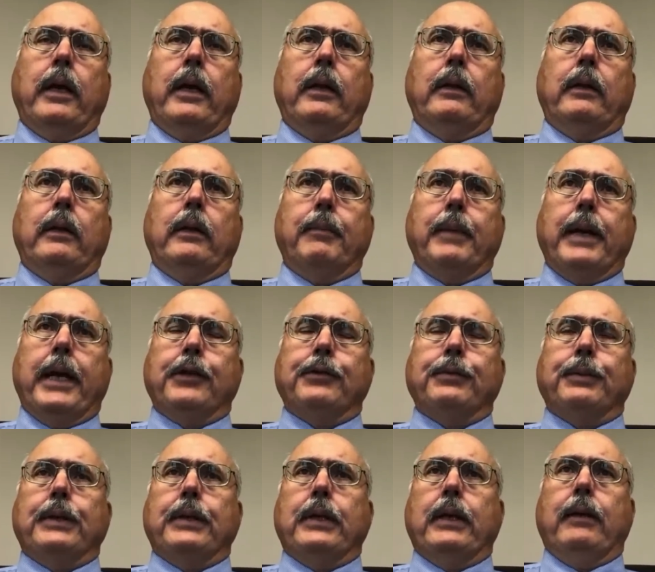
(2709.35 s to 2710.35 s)
and the
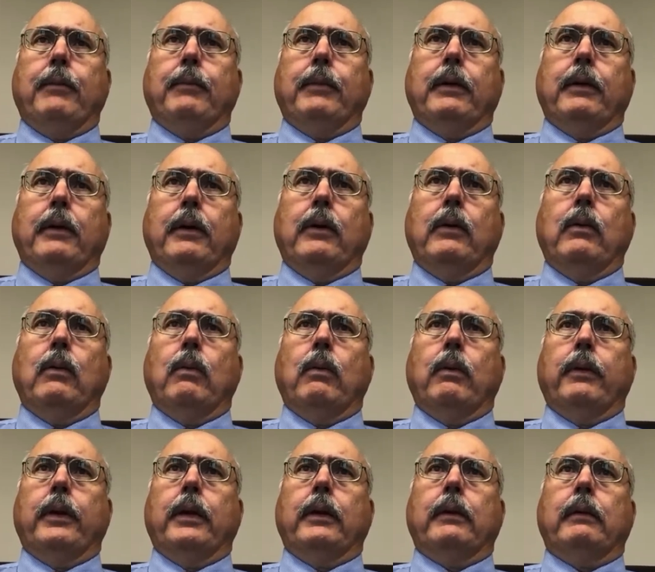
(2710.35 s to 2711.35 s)
management team at
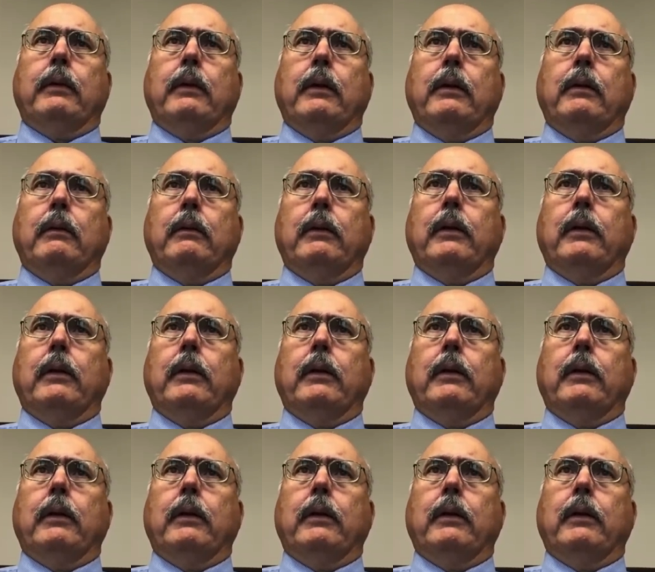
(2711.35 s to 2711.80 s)
Encore that, uh,